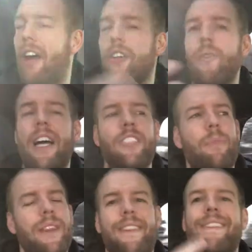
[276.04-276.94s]
otherwise
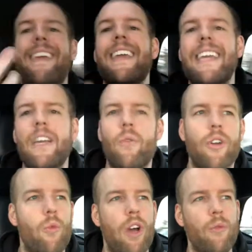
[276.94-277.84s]
been thinking
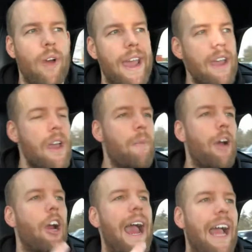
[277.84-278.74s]
were one way,
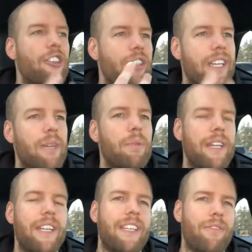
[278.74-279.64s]
but are actually a
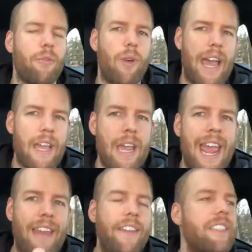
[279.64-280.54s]
completely different way.
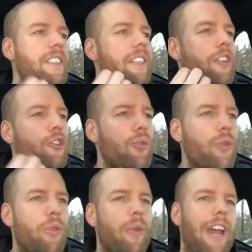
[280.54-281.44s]
And this is the
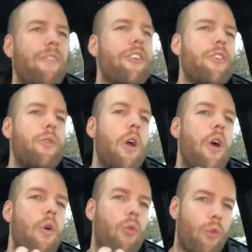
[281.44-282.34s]
truth whenever you
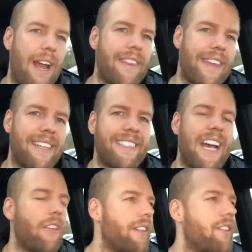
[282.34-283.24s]
write things
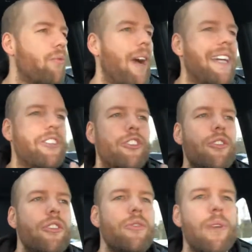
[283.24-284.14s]
down. This is why as
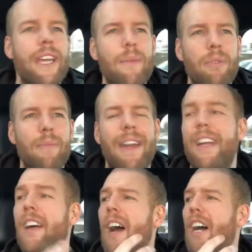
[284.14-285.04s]
soon as we implement
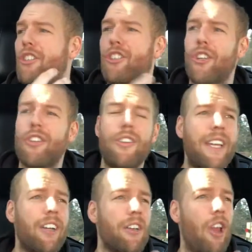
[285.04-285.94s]
a, a
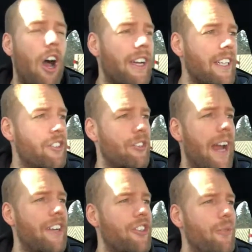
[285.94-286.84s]
journaling or logging
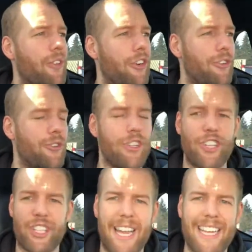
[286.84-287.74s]
strategy with our
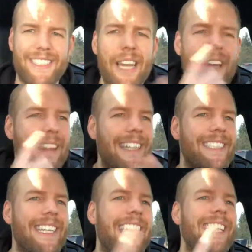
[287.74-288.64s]
nutrition clients, they
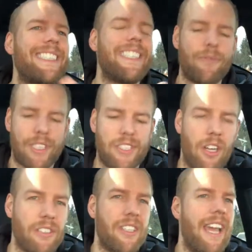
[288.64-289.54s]
see instant
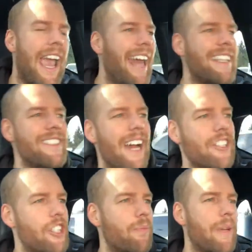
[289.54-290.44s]
results. And it's
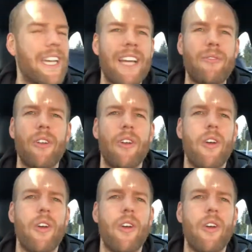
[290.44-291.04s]
not just because